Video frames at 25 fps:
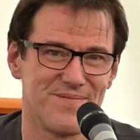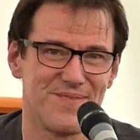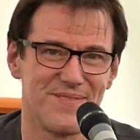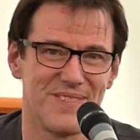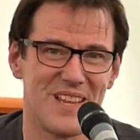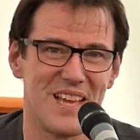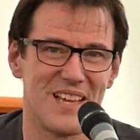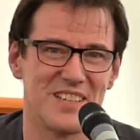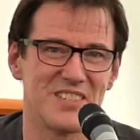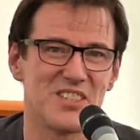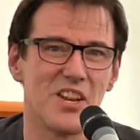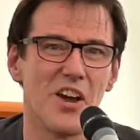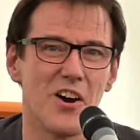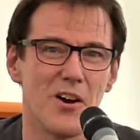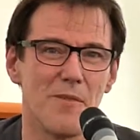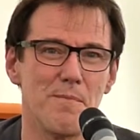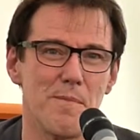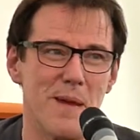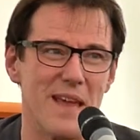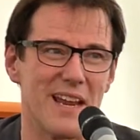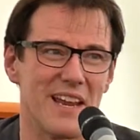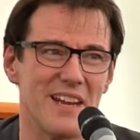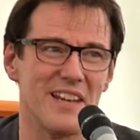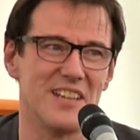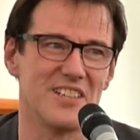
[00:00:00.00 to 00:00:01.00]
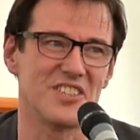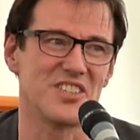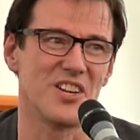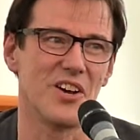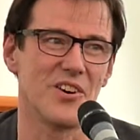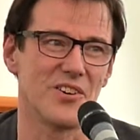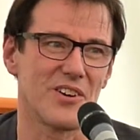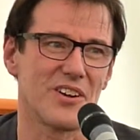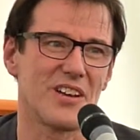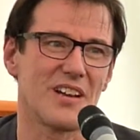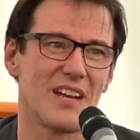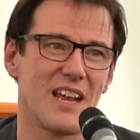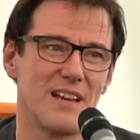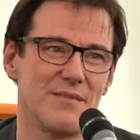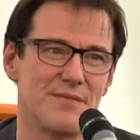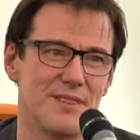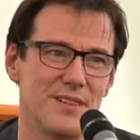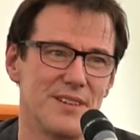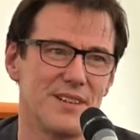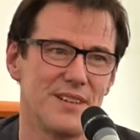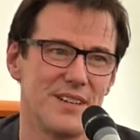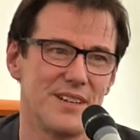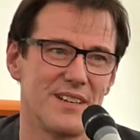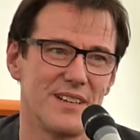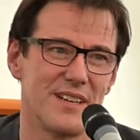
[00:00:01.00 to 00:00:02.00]
it's not big and it's not plain.
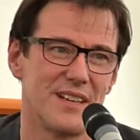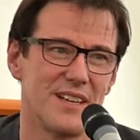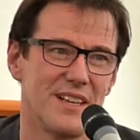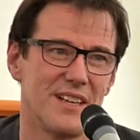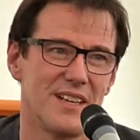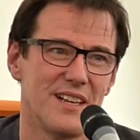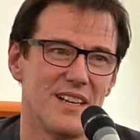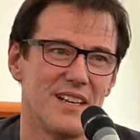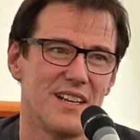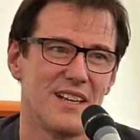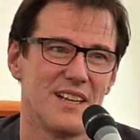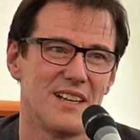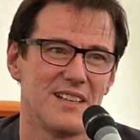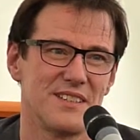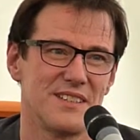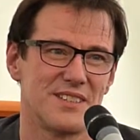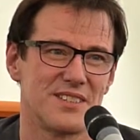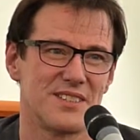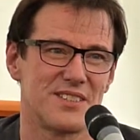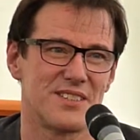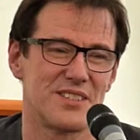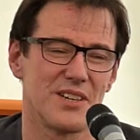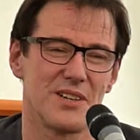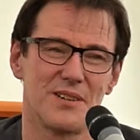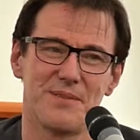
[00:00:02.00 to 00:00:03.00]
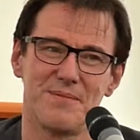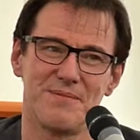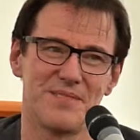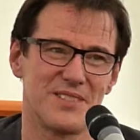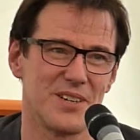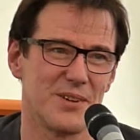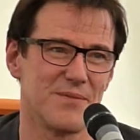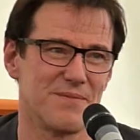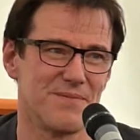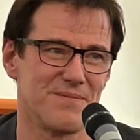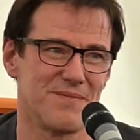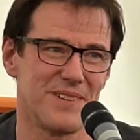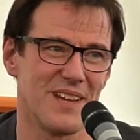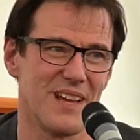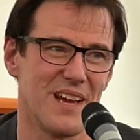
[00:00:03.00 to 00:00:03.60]
So don't,